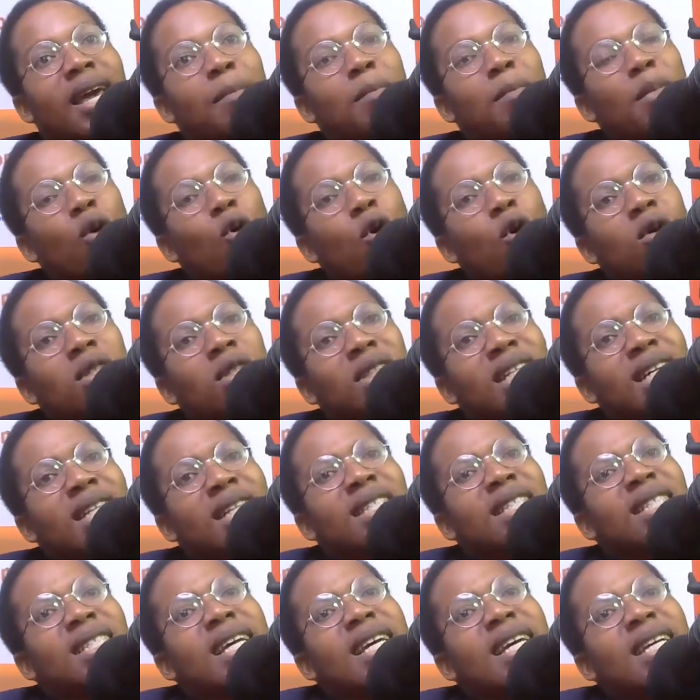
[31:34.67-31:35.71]
me
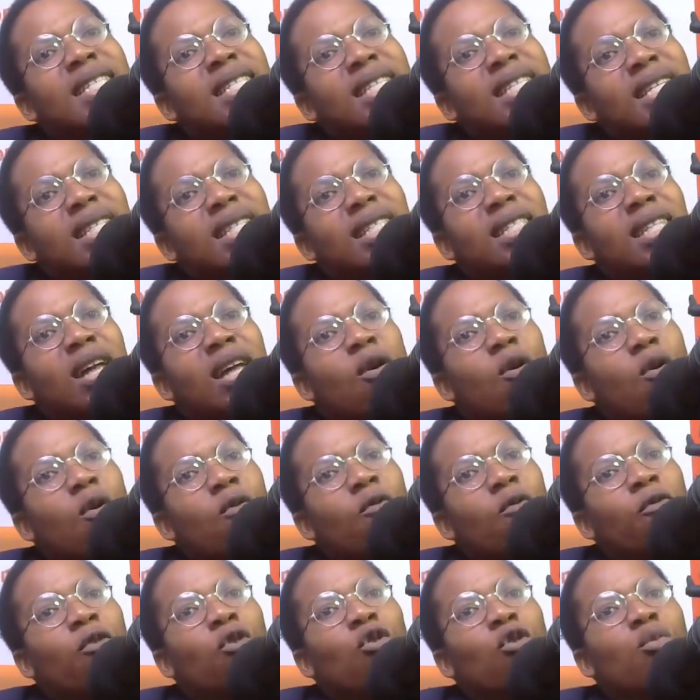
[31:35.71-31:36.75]
content na nyinti na
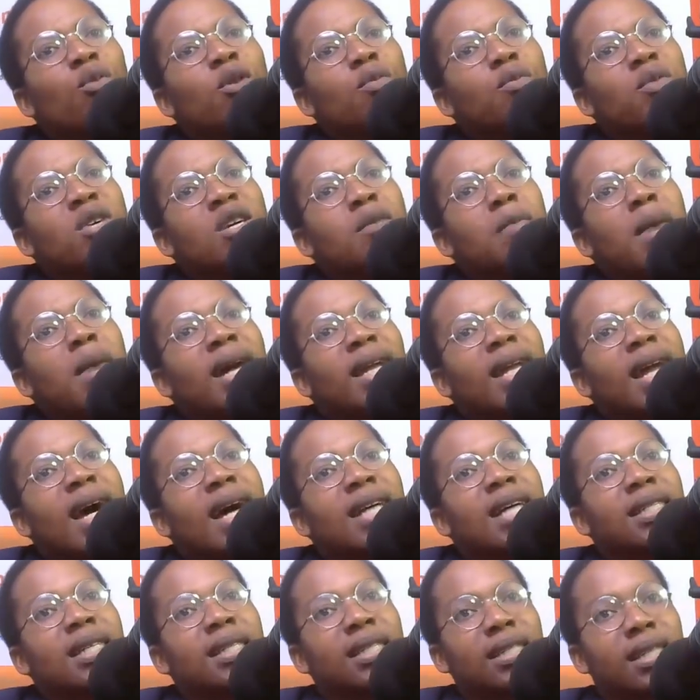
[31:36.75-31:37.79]
unfollow me be ma
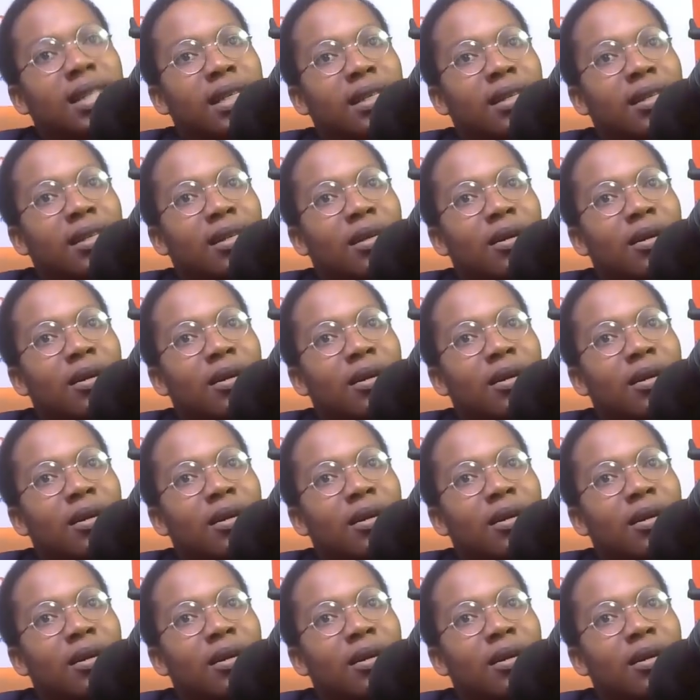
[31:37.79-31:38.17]
na say